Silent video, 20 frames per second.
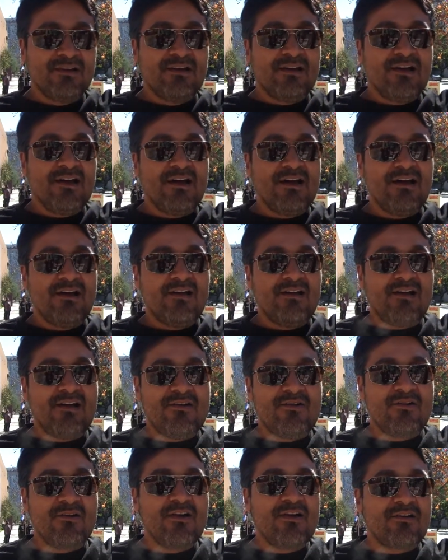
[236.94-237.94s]
uh, are
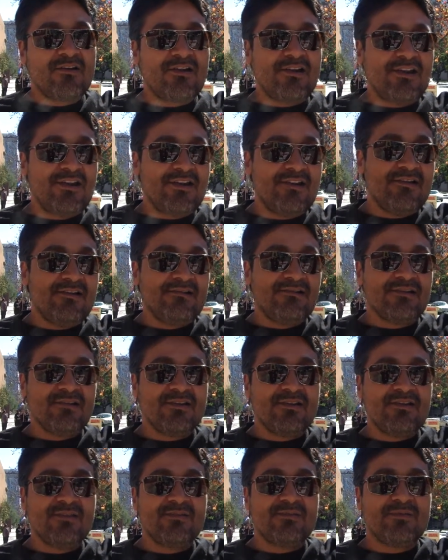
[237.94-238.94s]
no longer here.
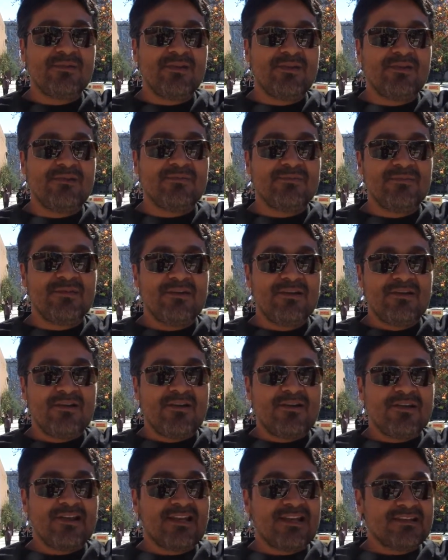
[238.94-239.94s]
You know, uh,
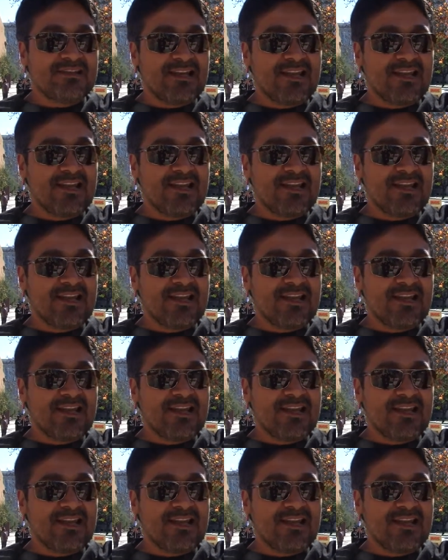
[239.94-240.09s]
our Nican